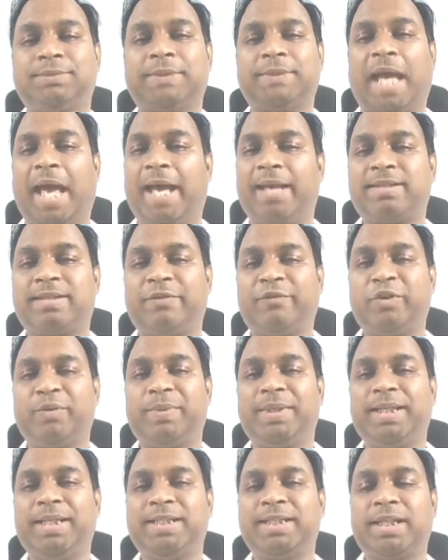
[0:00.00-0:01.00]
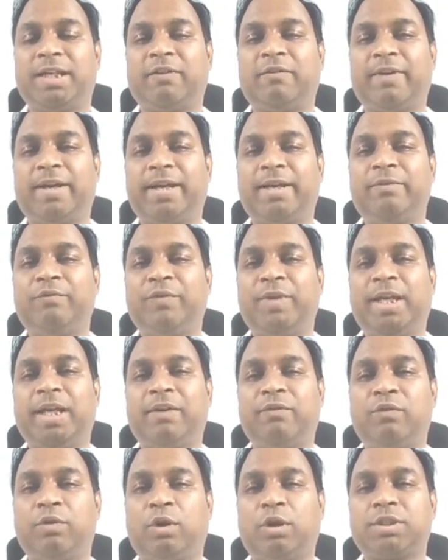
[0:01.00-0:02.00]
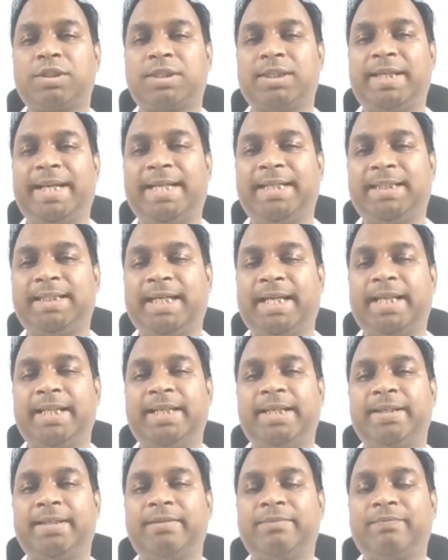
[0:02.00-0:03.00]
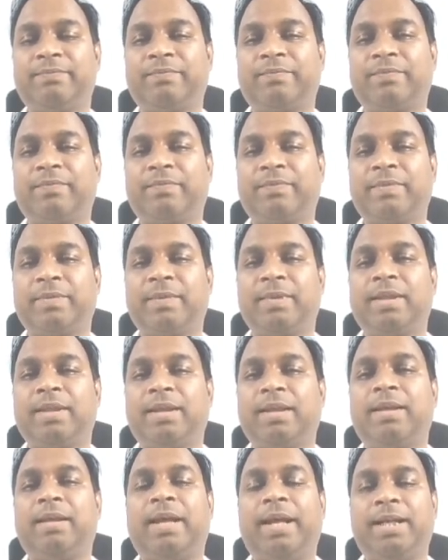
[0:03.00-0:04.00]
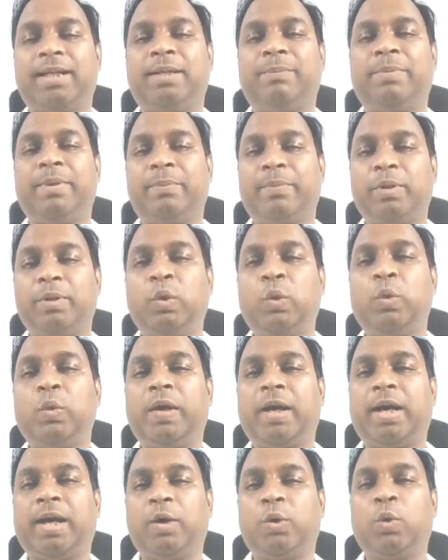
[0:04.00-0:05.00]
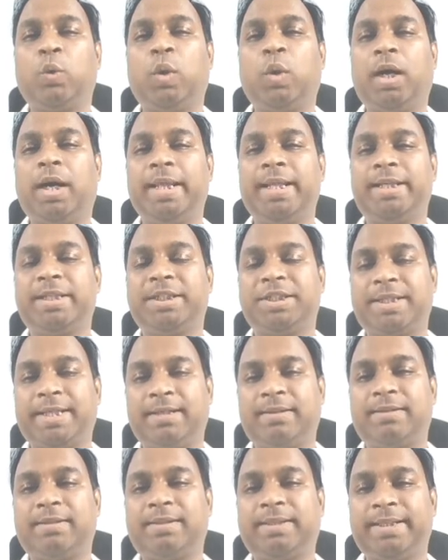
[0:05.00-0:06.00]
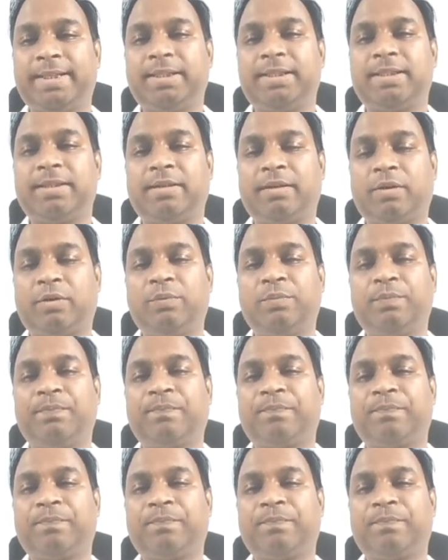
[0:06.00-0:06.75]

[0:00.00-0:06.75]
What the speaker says: As everybody is aware, we have lost the entire year and the people who are in standard 10th now,